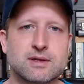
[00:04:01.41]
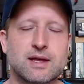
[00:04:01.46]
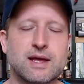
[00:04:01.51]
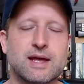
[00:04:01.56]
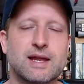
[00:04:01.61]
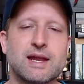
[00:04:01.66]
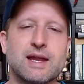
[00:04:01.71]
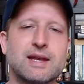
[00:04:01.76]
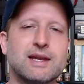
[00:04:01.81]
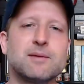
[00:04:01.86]

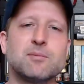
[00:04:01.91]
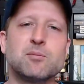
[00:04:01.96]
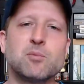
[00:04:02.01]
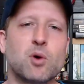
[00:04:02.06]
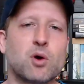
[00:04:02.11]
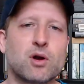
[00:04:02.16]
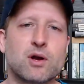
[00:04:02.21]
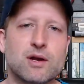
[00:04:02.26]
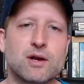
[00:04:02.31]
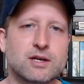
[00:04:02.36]
any
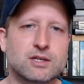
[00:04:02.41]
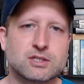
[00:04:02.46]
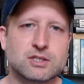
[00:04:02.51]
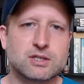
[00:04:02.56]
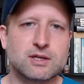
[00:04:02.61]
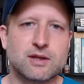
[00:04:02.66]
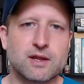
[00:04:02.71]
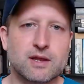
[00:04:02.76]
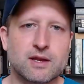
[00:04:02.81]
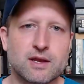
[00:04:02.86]
model
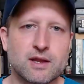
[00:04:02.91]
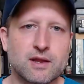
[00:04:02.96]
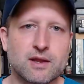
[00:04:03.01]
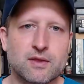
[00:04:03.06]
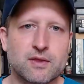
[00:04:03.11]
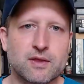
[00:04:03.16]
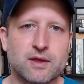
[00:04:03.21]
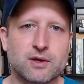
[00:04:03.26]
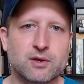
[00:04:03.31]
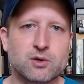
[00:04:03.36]
actually that I
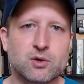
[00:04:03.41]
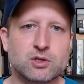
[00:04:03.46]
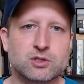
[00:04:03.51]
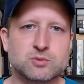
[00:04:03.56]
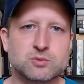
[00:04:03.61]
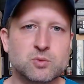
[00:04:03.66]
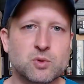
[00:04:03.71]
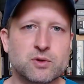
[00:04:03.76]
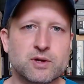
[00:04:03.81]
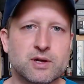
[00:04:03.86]
think
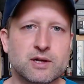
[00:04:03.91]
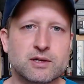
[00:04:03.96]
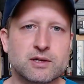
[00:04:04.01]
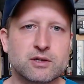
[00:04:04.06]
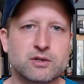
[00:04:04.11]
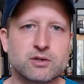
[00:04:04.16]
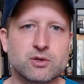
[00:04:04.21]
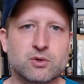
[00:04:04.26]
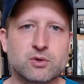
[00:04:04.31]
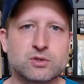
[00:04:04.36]
costs more than
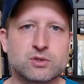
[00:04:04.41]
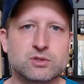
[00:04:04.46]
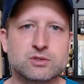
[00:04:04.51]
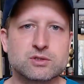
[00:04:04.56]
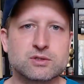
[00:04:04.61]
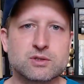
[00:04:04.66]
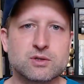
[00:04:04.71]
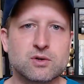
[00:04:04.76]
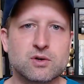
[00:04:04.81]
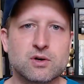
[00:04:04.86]
100 euros
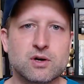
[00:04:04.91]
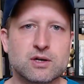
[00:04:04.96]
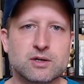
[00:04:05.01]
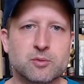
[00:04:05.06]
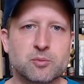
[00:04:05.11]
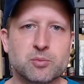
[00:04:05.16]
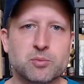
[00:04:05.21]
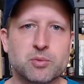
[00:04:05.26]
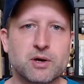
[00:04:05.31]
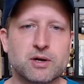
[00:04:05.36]
or
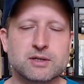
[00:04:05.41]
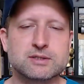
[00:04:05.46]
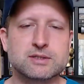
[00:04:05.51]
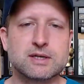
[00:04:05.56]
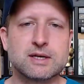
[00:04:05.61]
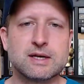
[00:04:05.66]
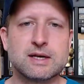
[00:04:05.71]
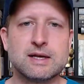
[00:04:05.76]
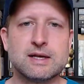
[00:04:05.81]
100 bucks